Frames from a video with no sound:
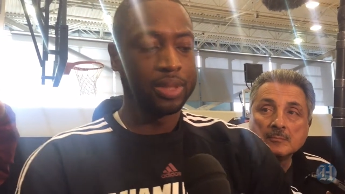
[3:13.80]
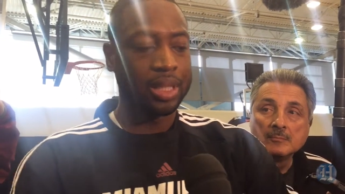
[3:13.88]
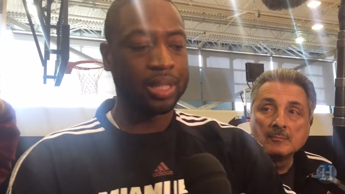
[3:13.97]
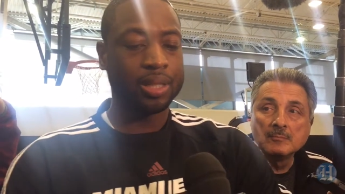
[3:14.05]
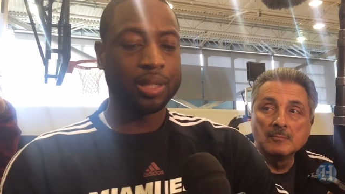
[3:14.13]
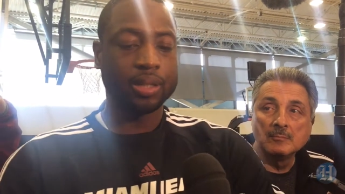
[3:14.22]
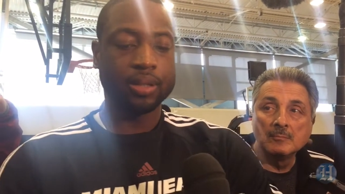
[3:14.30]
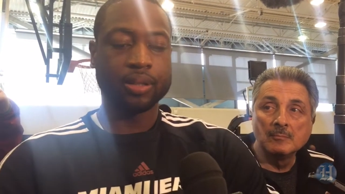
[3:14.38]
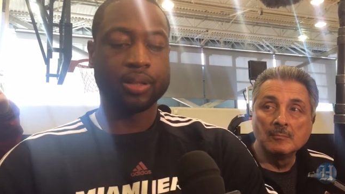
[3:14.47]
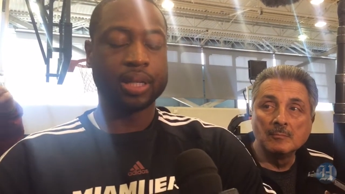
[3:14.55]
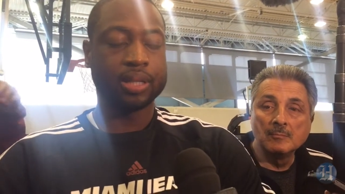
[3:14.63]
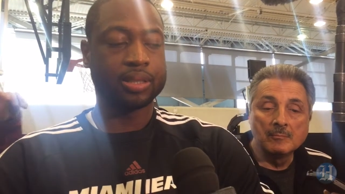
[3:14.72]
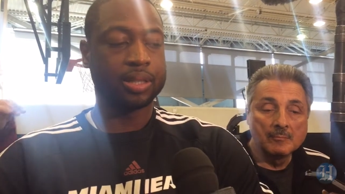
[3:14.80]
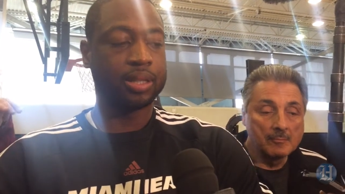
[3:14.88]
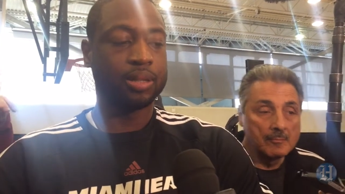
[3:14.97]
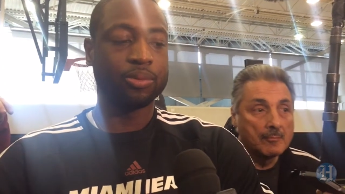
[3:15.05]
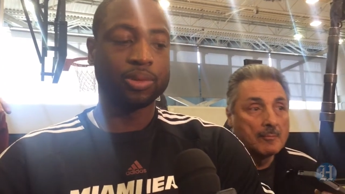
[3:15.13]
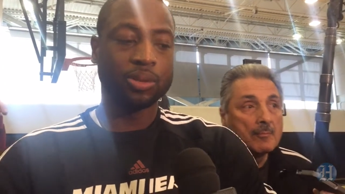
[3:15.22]
Speaker 1: and then, you know, like I
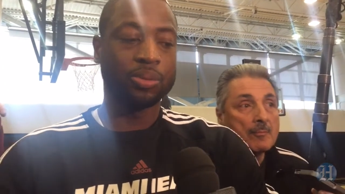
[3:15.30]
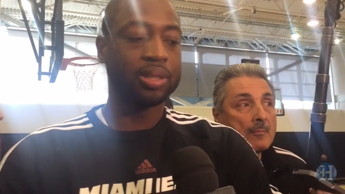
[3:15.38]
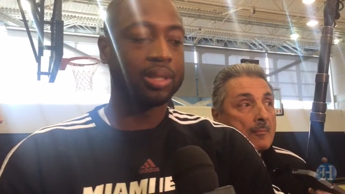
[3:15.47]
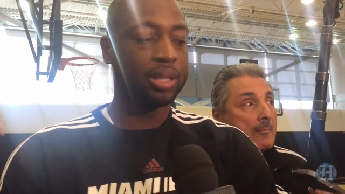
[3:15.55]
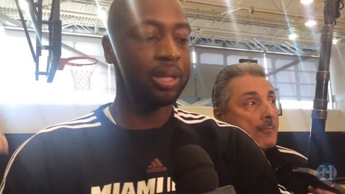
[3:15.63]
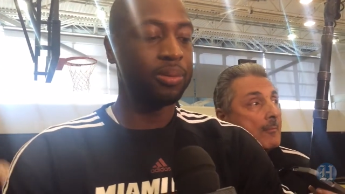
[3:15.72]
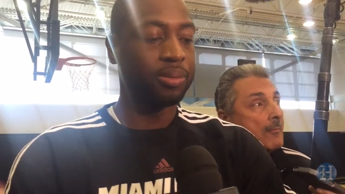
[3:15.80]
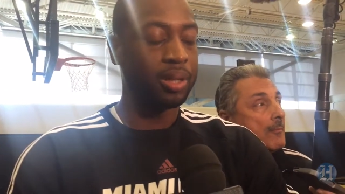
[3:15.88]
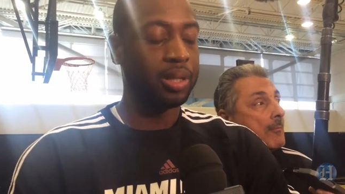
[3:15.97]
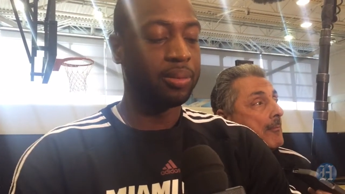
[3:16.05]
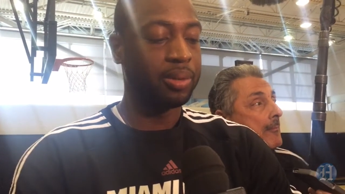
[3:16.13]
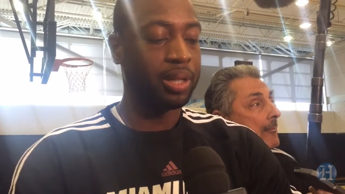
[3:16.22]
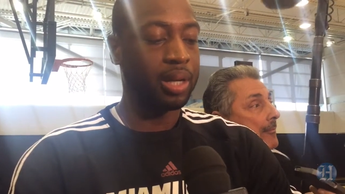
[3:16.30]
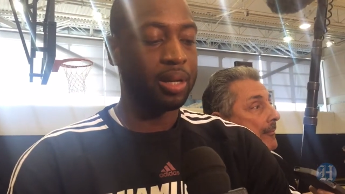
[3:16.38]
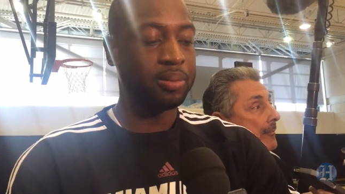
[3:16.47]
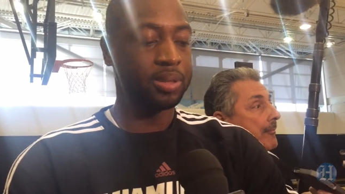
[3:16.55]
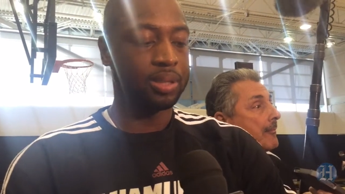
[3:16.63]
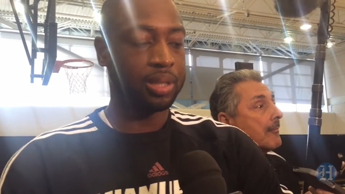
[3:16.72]
said, the, the one thing that really, really
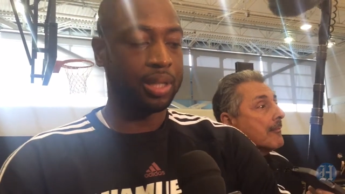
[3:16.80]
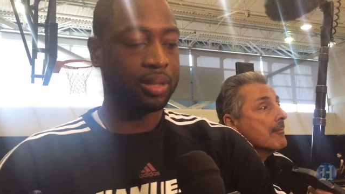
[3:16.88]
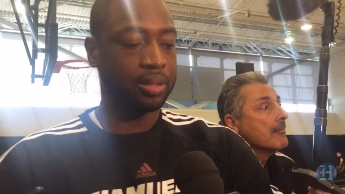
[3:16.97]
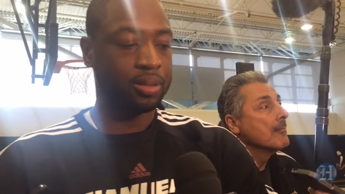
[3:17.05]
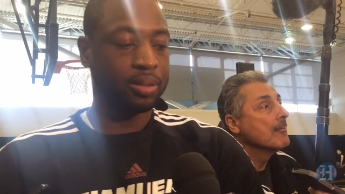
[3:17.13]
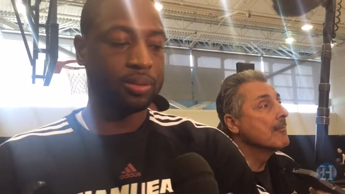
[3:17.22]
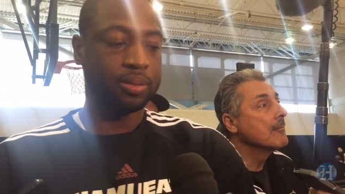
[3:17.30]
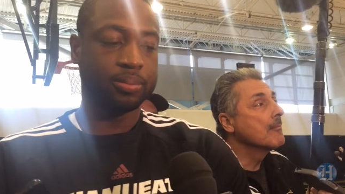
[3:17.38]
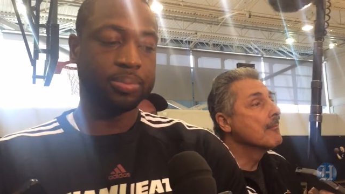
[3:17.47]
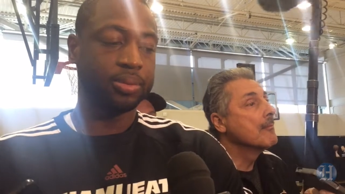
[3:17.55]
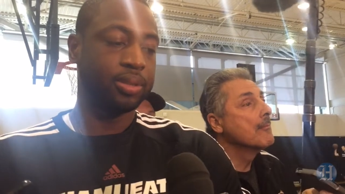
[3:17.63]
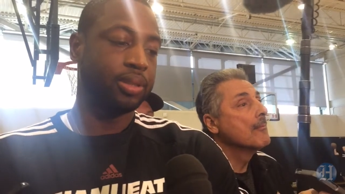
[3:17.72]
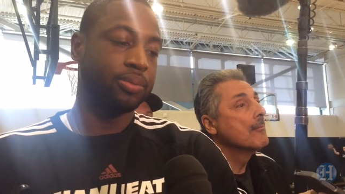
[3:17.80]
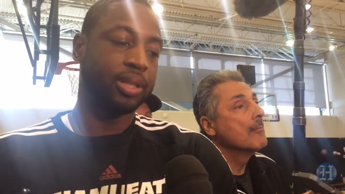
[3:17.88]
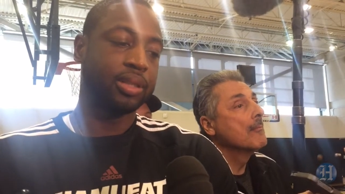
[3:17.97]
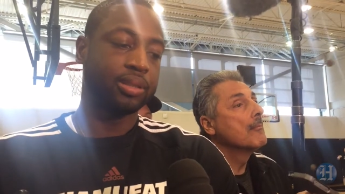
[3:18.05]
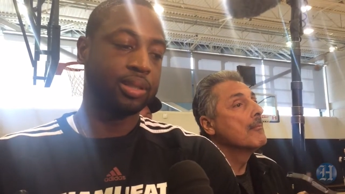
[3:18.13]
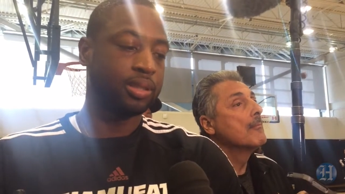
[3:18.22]
helps is that, you know, in, in the
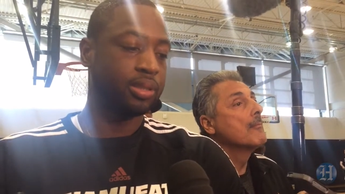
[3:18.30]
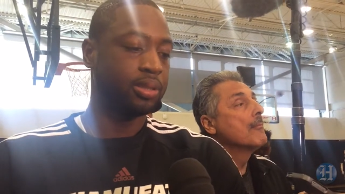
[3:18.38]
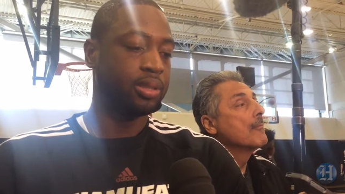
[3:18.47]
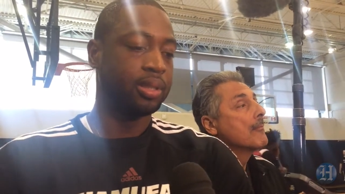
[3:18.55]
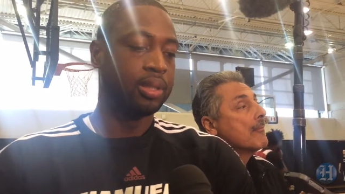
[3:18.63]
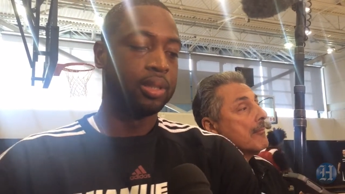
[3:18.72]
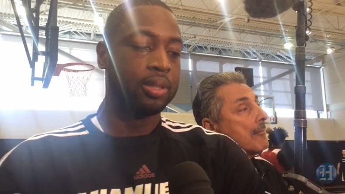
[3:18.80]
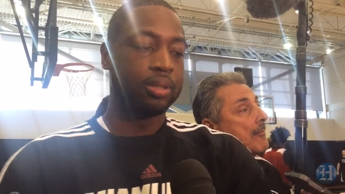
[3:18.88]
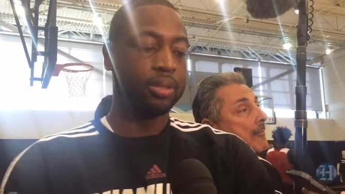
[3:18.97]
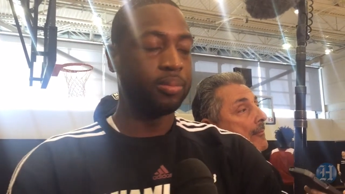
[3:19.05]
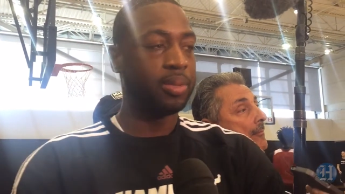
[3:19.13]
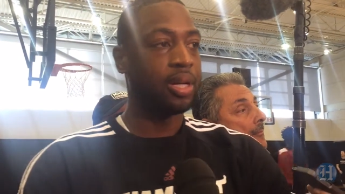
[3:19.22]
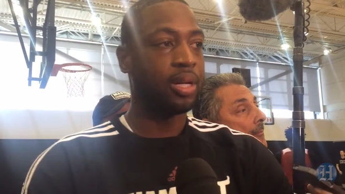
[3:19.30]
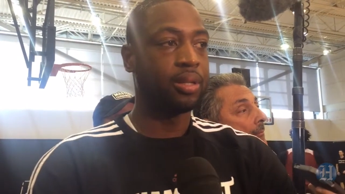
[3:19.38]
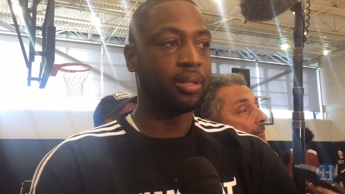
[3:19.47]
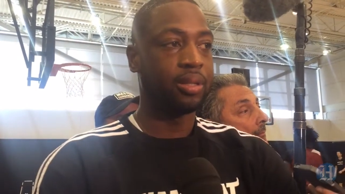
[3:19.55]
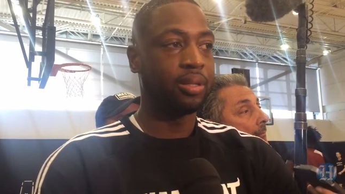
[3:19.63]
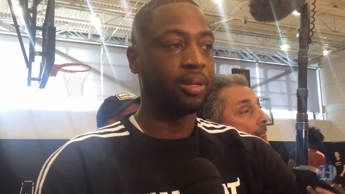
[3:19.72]
regular season, you might,
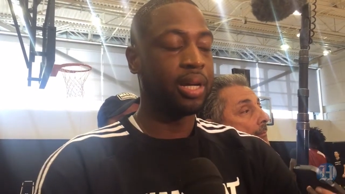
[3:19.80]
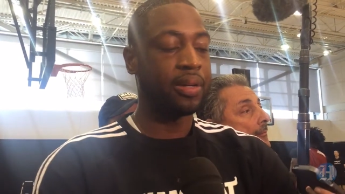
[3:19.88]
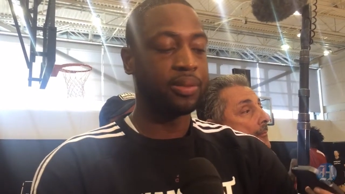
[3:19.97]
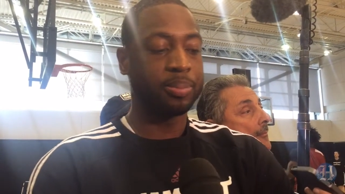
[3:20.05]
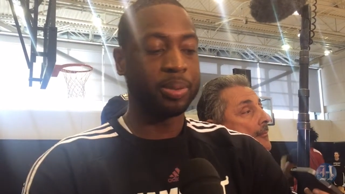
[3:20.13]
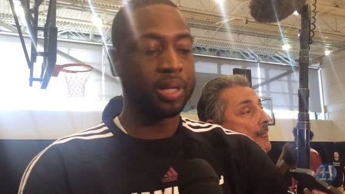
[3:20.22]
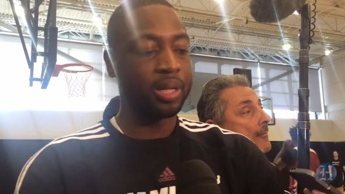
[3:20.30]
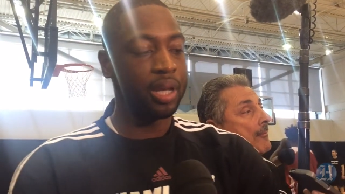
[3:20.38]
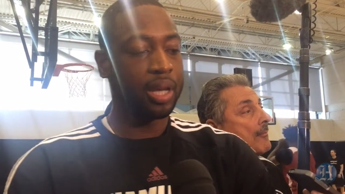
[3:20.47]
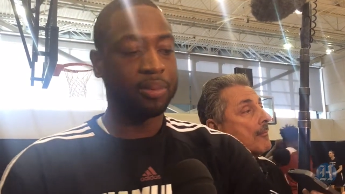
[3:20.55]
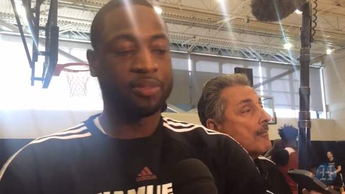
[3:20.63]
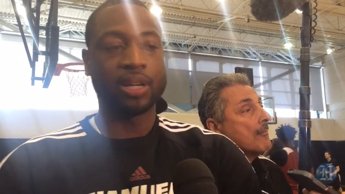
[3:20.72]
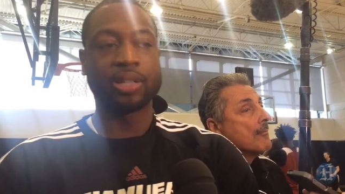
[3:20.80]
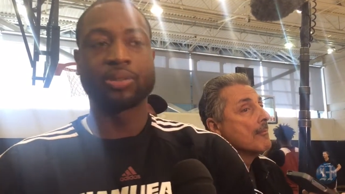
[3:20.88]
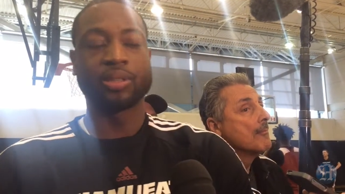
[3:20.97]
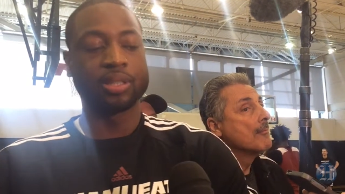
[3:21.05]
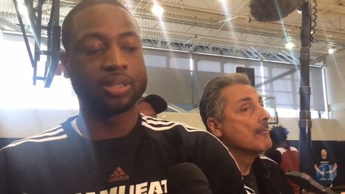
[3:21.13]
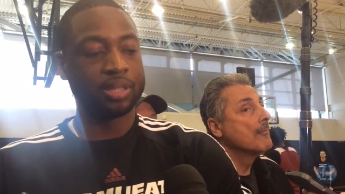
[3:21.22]
you know, have to play a game, fly
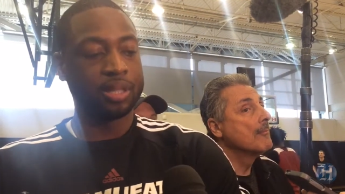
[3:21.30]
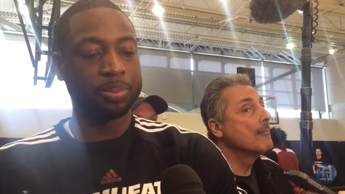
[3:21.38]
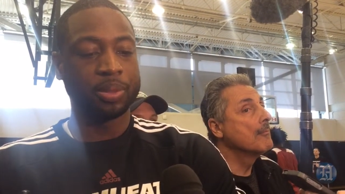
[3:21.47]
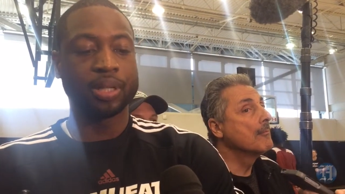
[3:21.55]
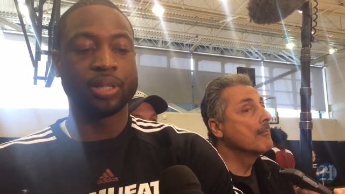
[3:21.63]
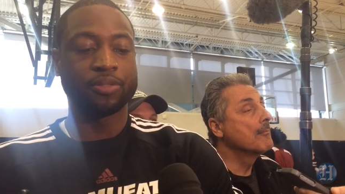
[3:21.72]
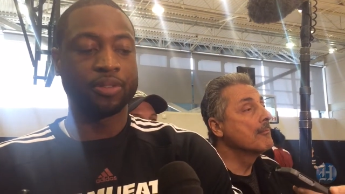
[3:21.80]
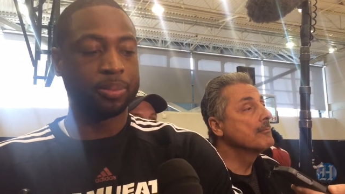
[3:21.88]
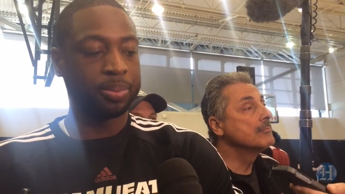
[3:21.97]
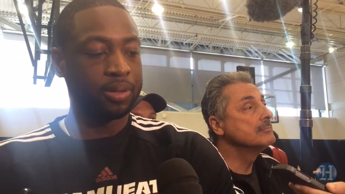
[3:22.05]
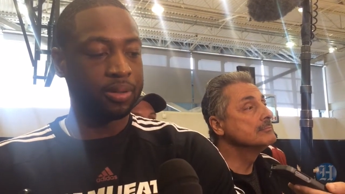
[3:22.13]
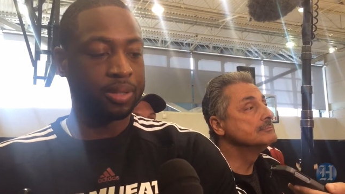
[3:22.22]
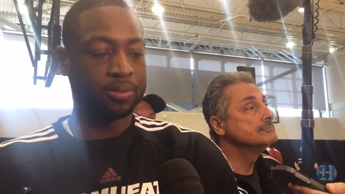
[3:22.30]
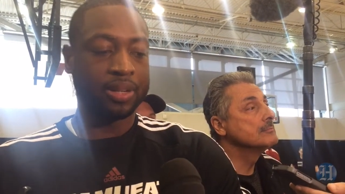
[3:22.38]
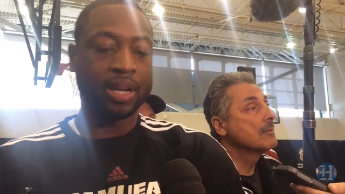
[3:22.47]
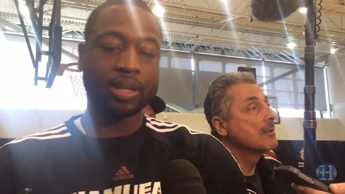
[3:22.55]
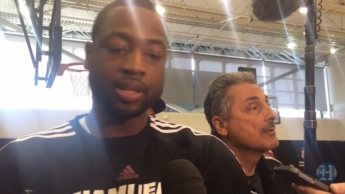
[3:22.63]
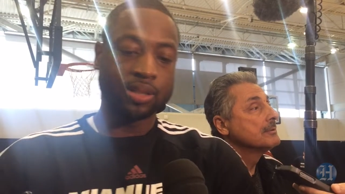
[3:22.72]
to another city, play a different opponent,
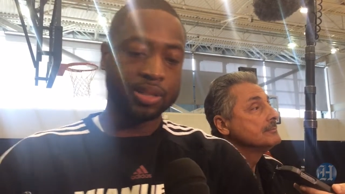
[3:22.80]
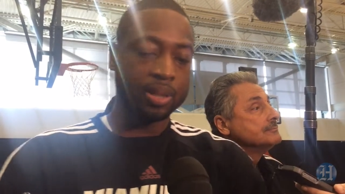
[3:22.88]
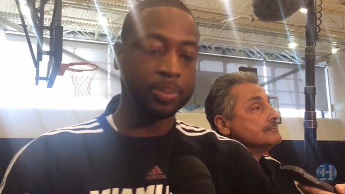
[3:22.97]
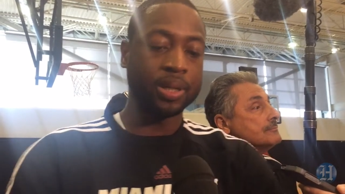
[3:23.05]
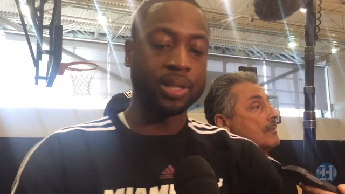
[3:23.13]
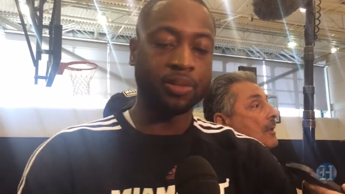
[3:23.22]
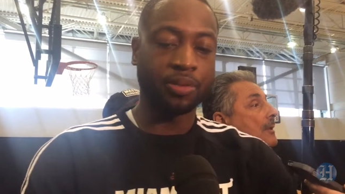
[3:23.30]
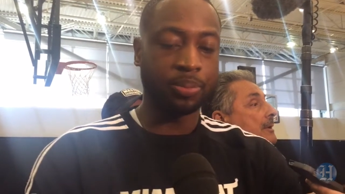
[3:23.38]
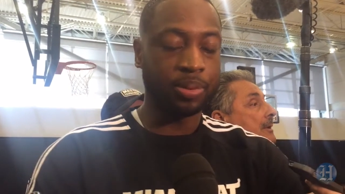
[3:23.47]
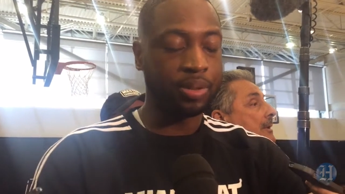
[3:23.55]
fly another city, play a different